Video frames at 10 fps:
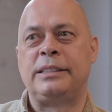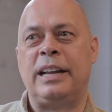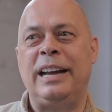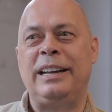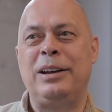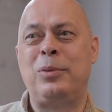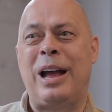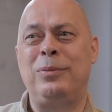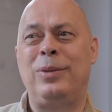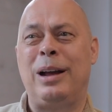it's like
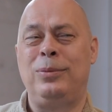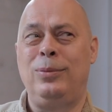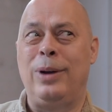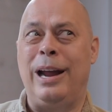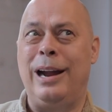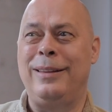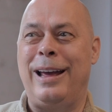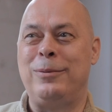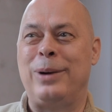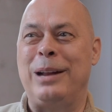where, where
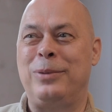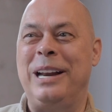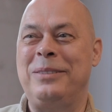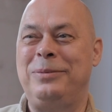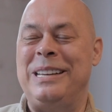the what what